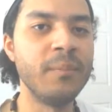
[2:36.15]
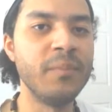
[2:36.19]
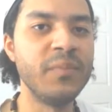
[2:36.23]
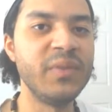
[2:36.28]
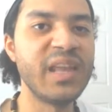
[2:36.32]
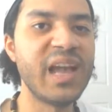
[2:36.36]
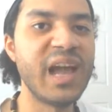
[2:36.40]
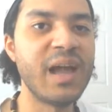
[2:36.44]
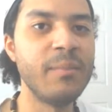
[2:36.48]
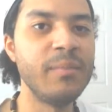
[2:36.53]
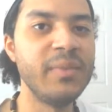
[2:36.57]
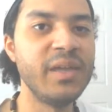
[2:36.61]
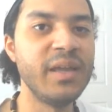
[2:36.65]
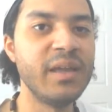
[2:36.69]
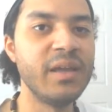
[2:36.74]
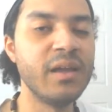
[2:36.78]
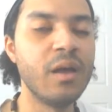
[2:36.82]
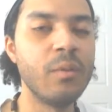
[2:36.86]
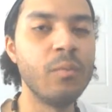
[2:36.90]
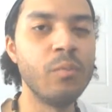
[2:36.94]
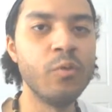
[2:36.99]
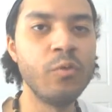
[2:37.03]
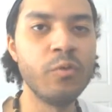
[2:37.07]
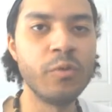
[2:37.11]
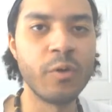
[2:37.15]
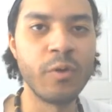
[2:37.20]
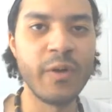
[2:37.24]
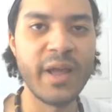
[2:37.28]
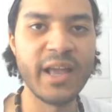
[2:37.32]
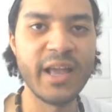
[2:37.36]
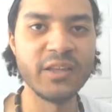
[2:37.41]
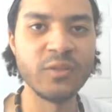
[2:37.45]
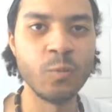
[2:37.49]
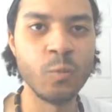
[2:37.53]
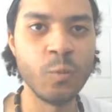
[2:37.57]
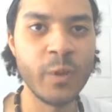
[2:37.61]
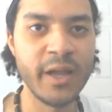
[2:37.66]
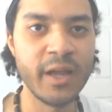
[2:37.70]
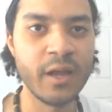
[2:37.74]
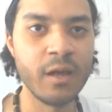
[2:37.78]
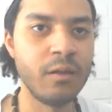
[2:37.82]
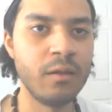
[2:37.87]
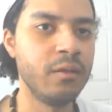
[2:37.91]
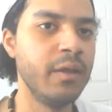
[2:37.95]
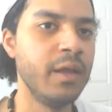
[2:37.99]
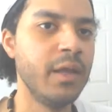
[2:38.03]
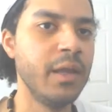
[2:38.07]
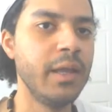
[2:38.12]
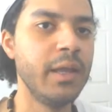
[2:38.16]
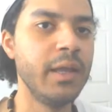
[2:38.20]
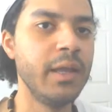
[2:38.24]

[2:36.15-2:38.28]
Nami Amuro as well.